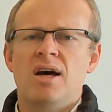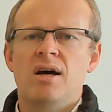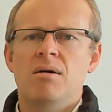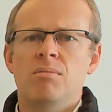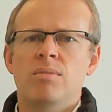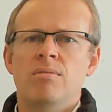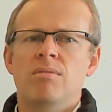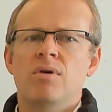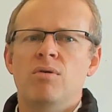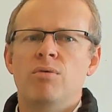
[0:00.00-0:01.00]

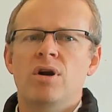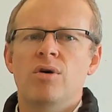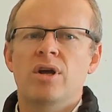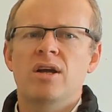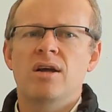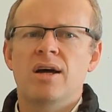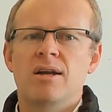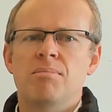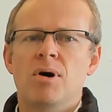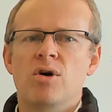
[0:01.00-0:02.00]
We're looking
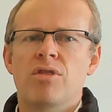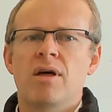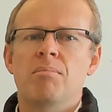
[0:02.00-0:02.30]
at both